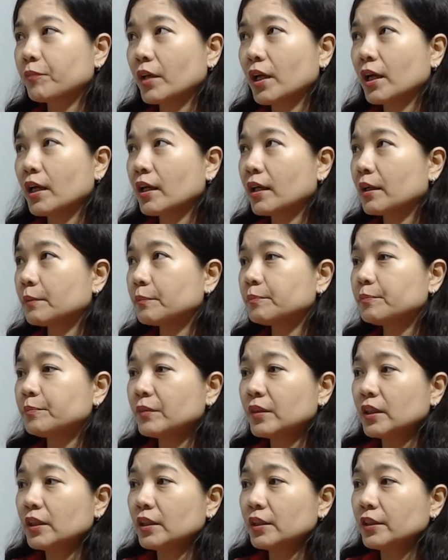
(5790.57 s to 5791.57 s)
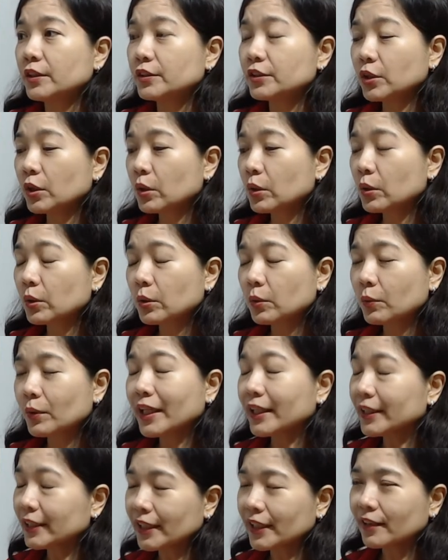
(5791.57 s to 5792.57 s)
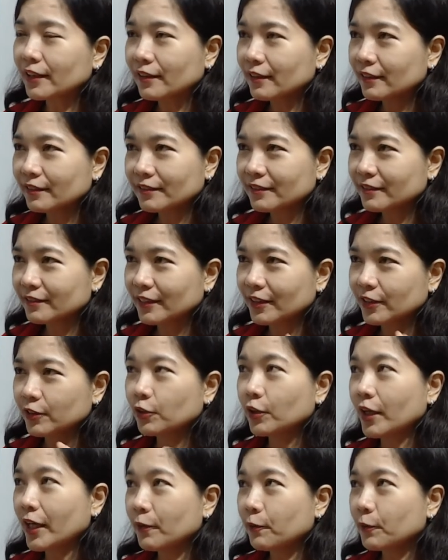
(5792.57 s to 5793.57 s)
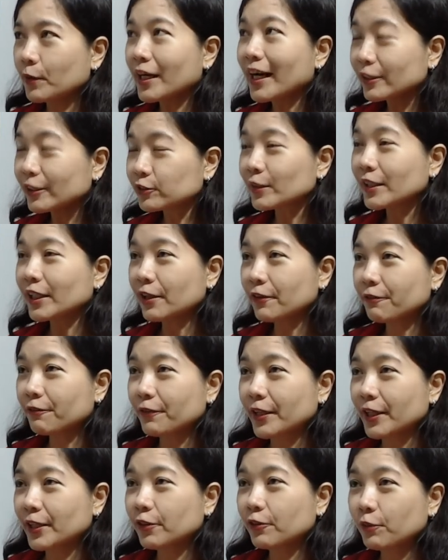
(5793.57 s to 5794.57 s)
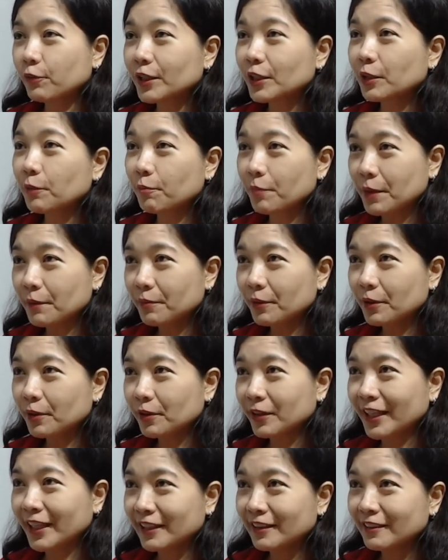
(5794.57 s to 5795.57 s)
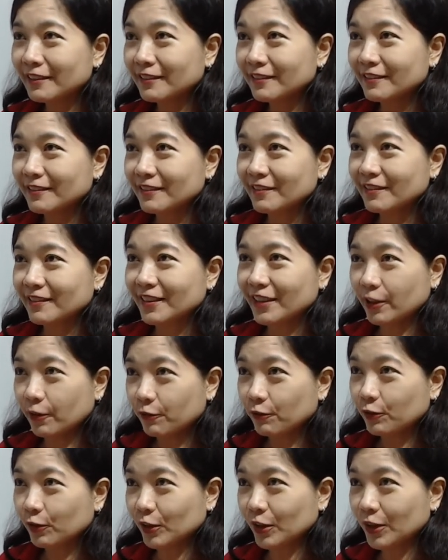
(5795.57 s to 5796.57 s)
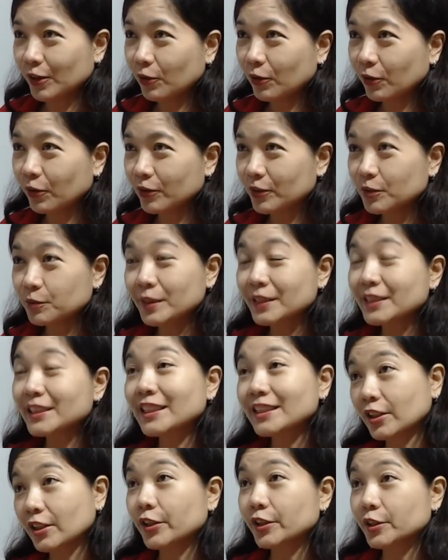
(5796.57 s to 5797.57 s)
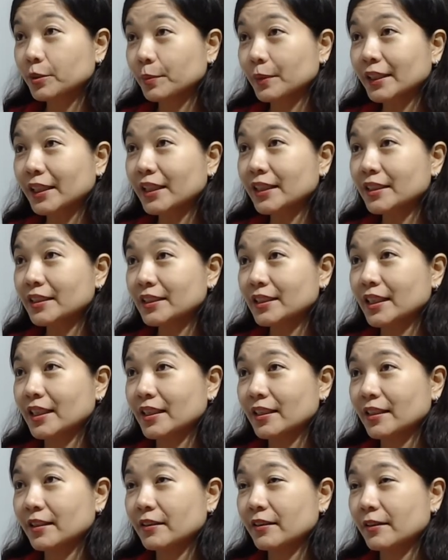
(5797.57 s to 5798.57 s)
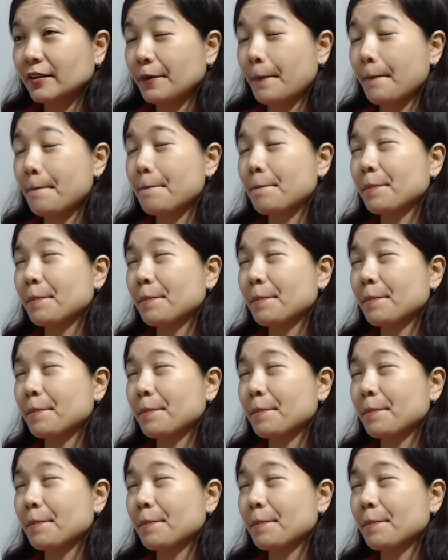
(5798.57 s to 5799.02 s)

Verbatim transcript: Um so wala talagang ano, we're actually afraid of what the people can give to the dogs. Mm. Minsan sa hospitals eh. Oh, actually.